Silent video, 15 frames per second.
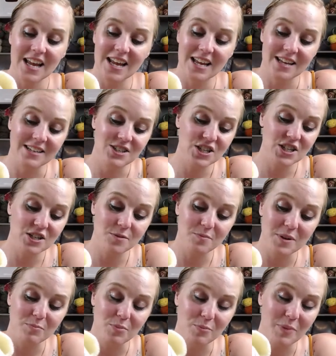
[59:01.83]
uh, just to
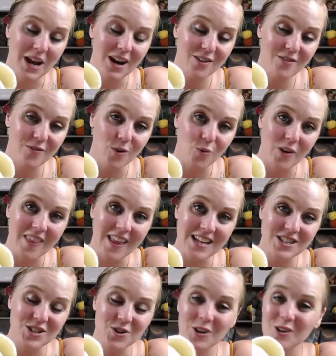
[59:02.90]
be prepared for when
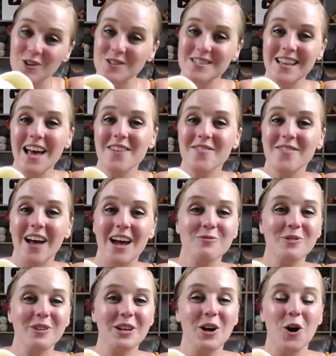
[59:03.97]
that tutorial goes live. I
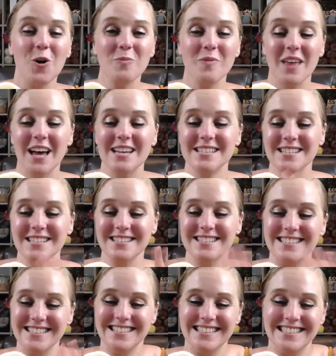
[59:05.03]
really hope that
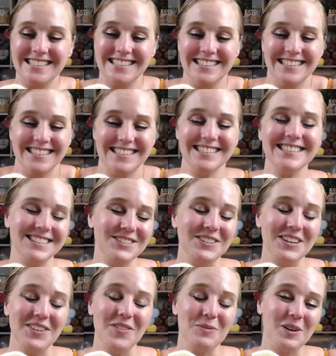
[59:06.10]
you
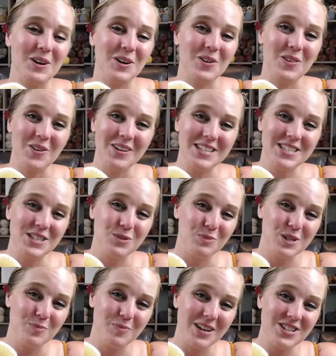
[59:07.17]
give him a go, though. He's
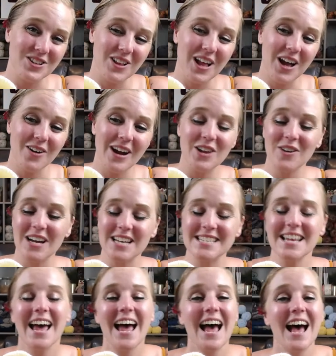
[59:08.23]
super special. All right, you guys,
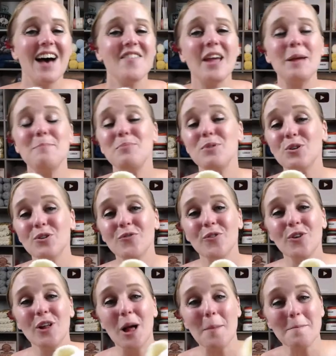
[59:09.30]
have a
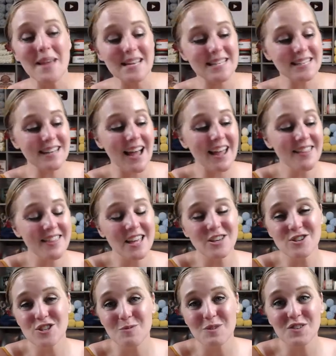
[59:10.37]
beautiful, amazing night. Thank
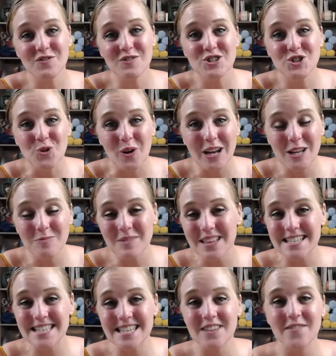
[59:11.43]
you so much for joining me
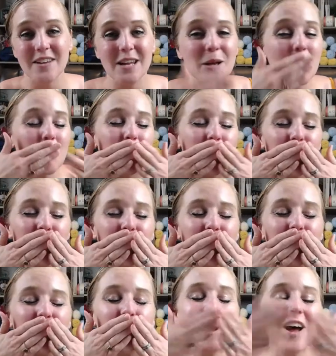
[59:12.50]
this evening.
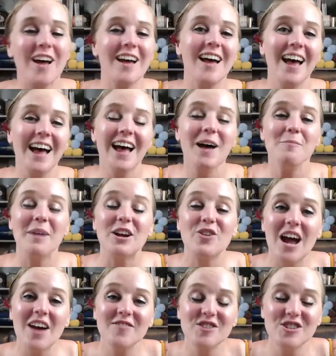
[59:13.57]
Mwah. My
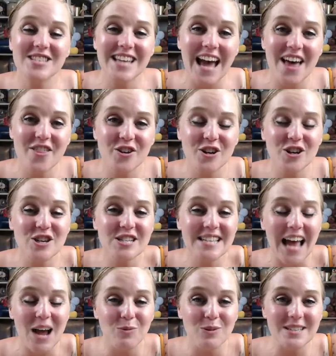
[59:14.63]
crafters gatherers,
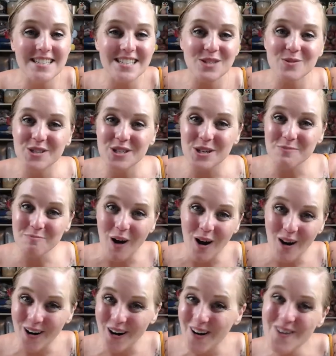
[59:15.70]
I will see you
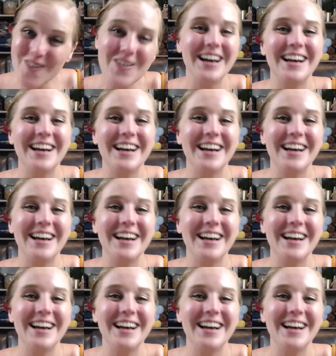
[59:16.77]
tomorrow.